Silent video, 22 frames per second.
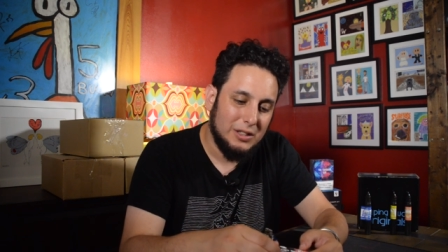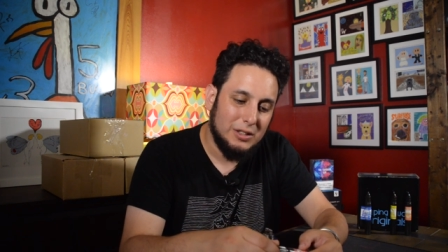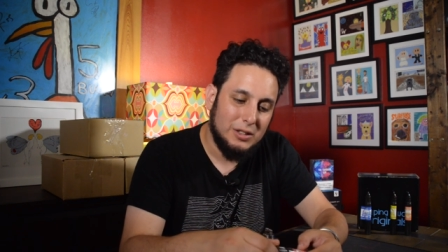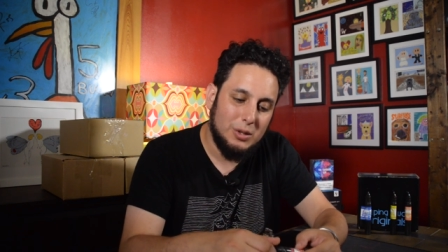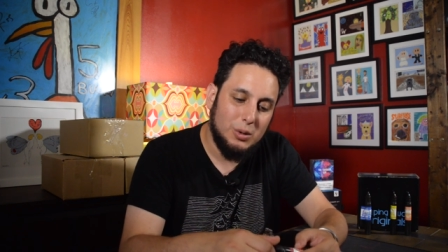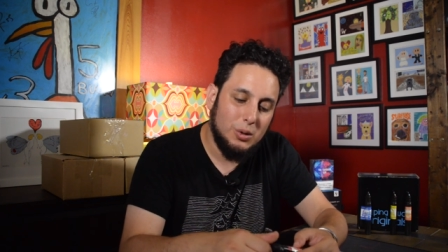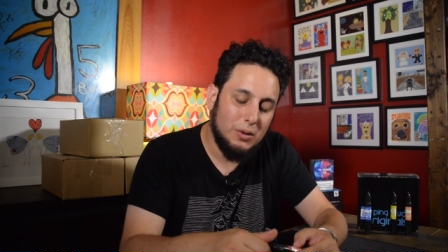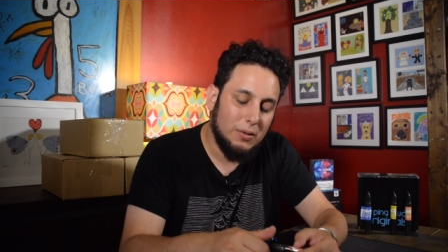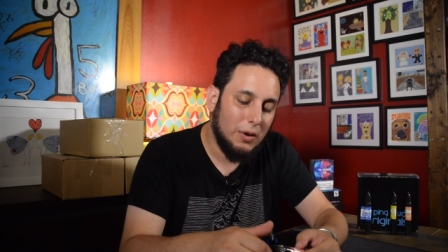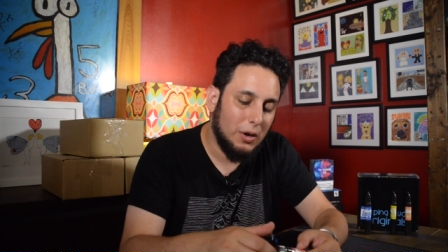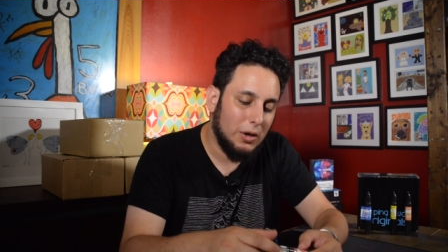
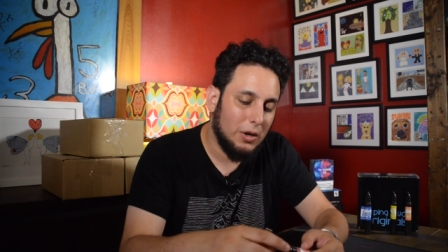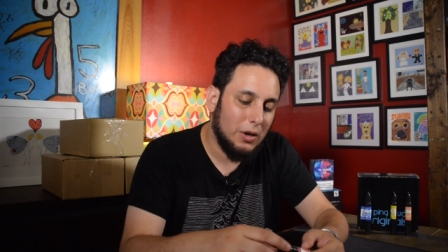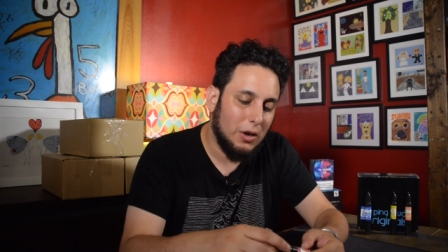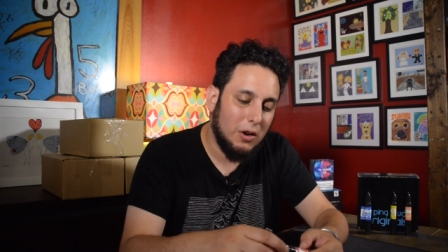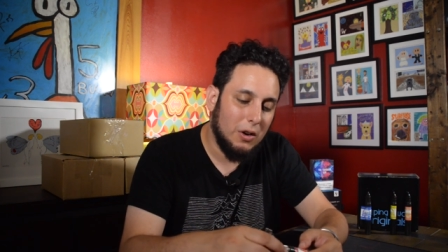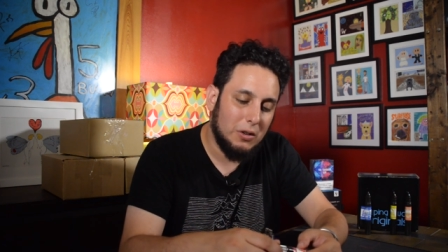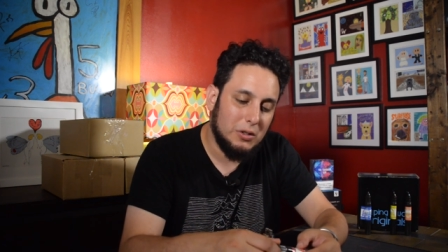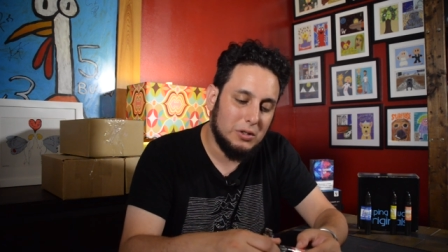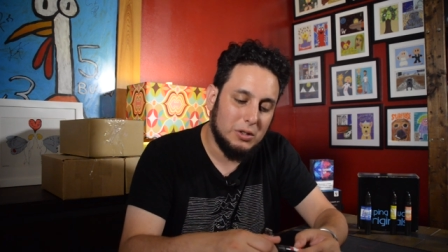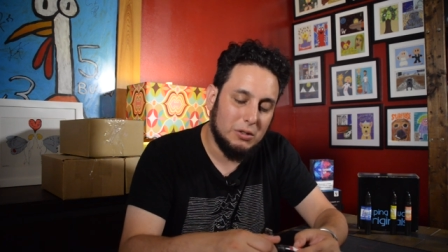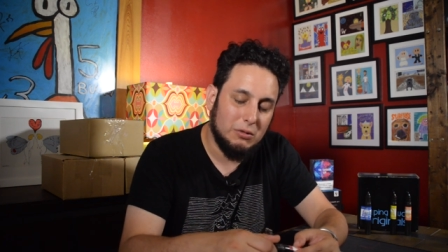Two of our
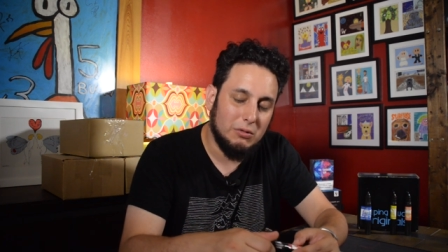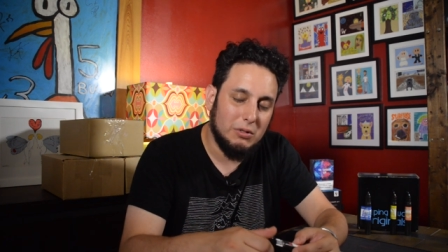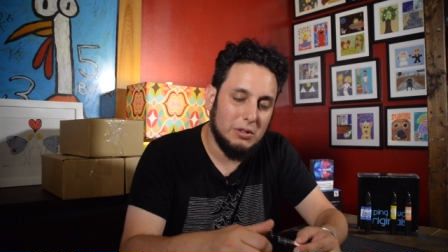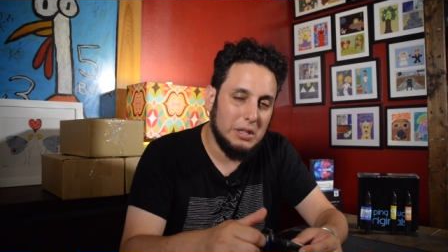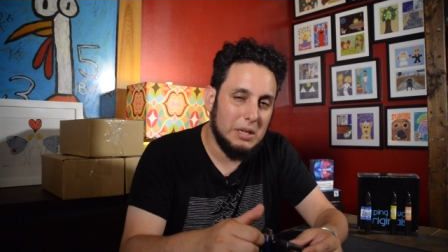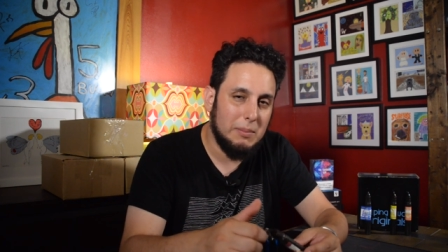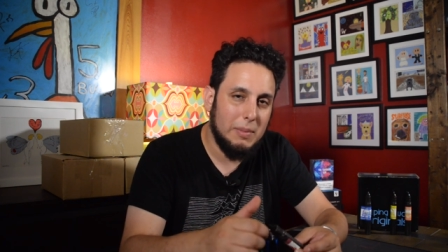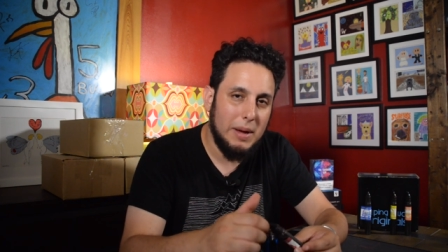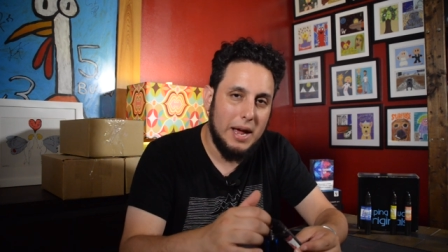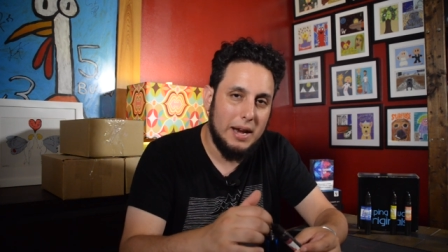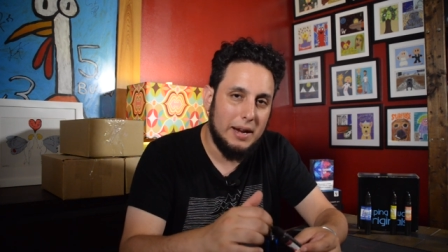dogs are
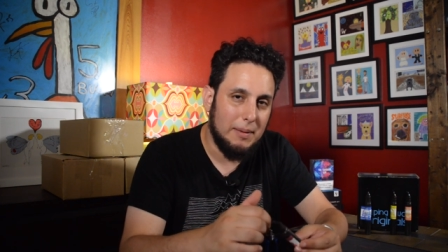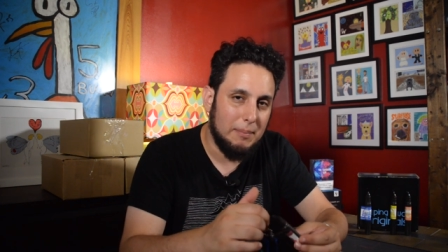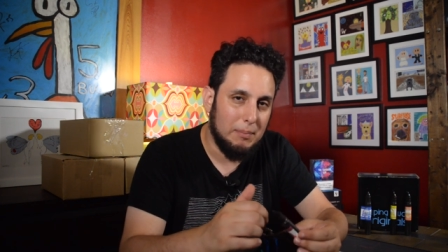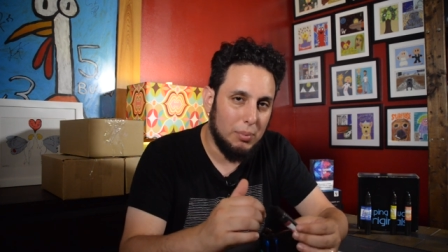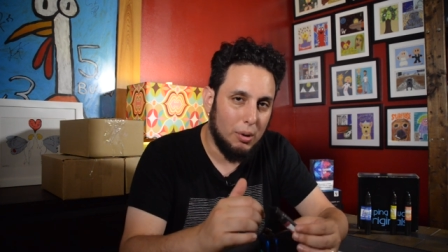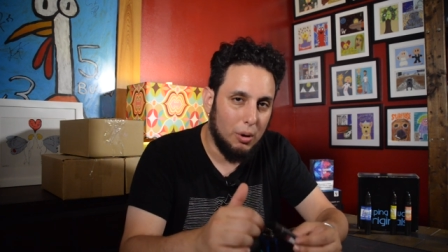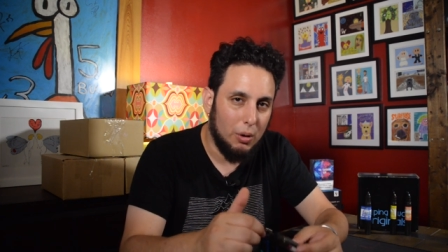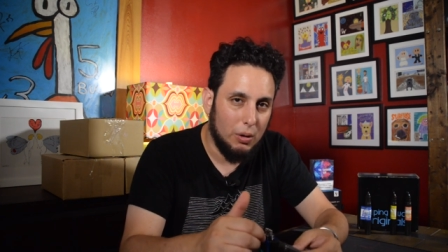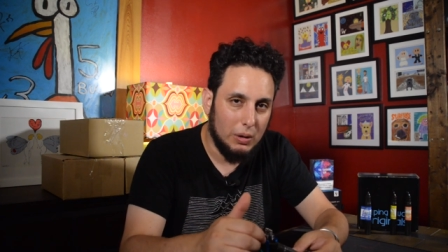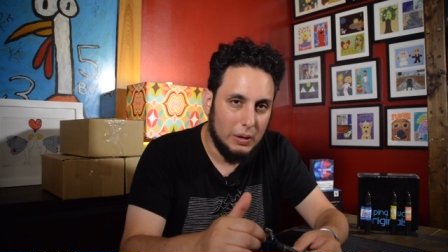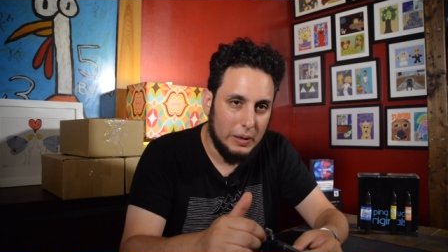really bad at
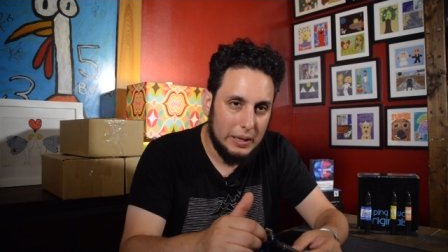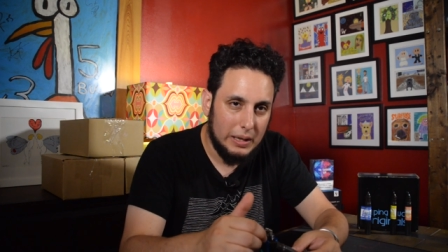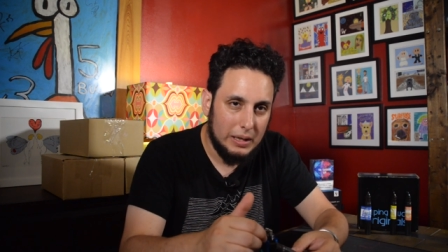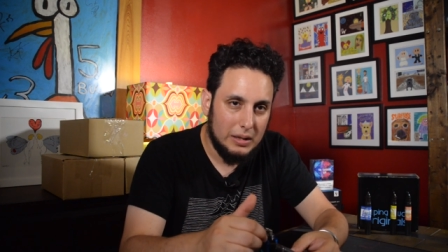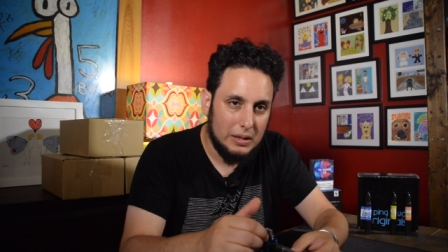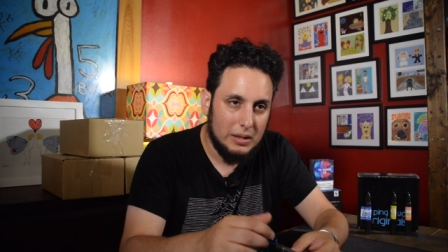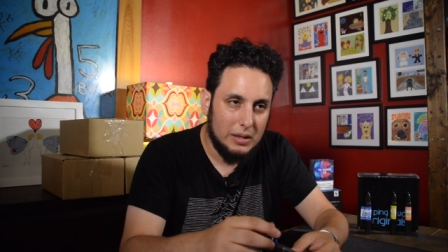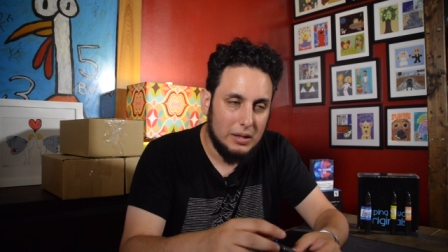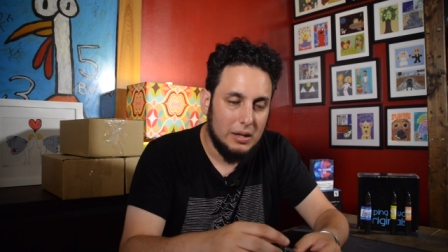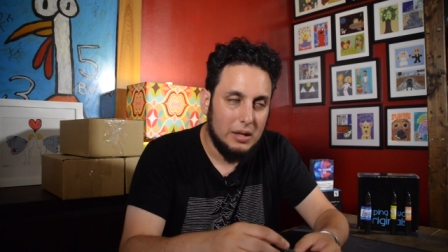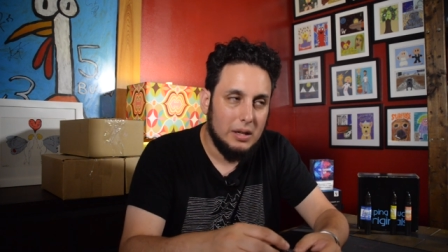pulling,